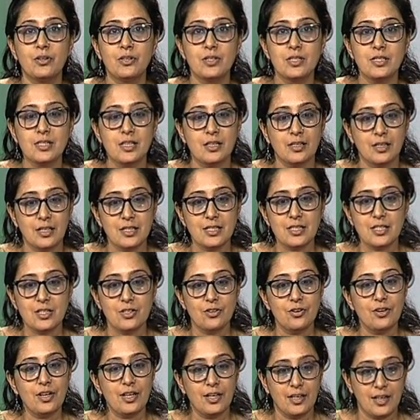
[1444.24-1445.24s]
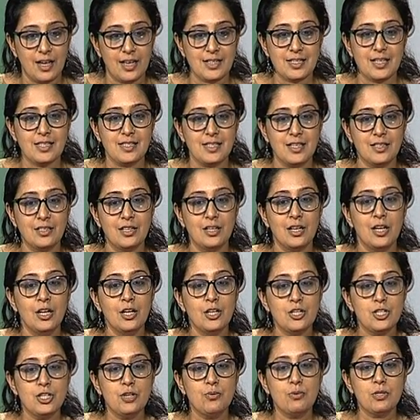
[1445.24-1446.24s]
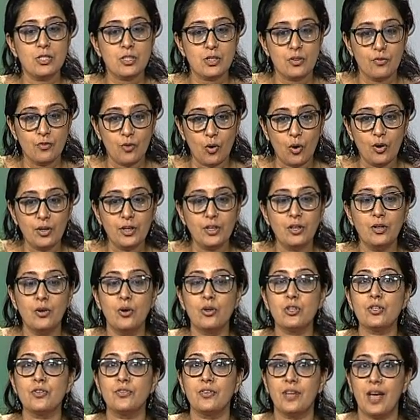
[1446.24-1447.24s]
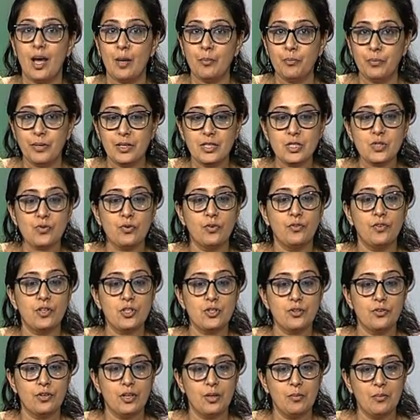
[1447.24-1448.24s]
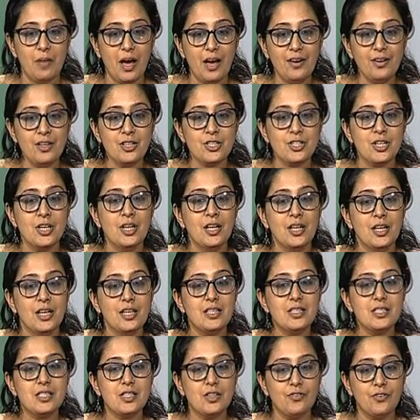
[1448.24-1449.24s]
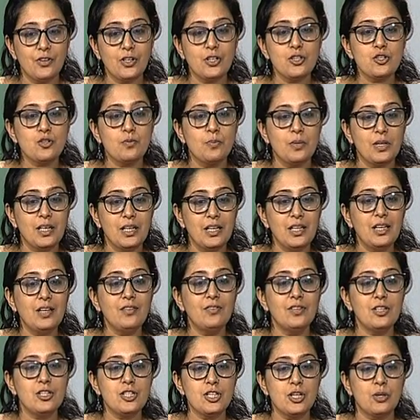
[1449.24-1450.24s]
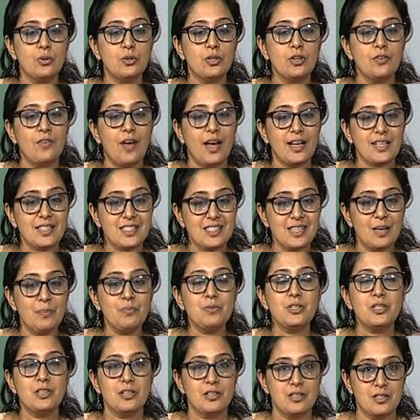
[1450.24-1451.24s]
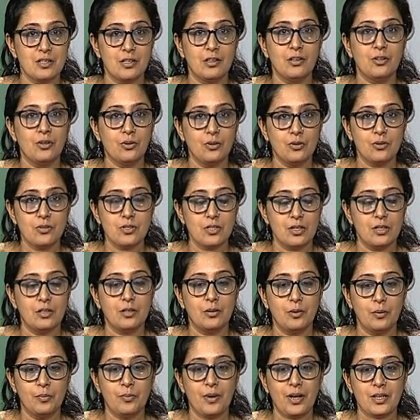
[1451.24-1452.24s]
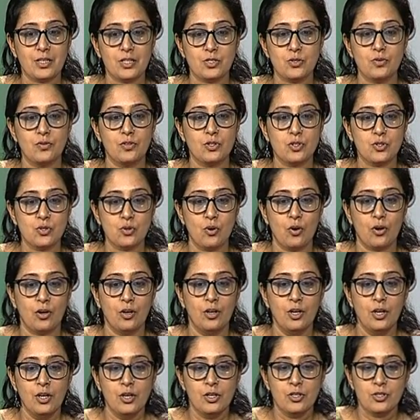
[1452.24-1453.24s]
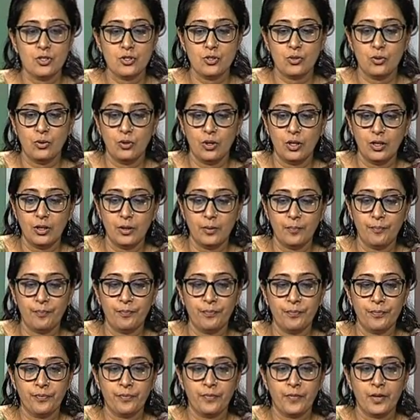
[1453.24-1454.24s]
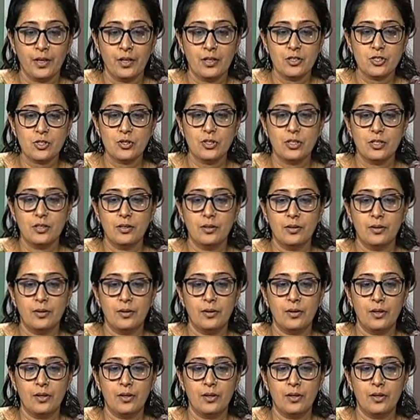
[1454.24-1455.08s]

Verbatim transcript: because uh, considering, as I said, that she was involved in a lot of campaigns for widow remarriage, it is difficult to believe that she could have accepted, you know, a practice of the sort. So, um, so the,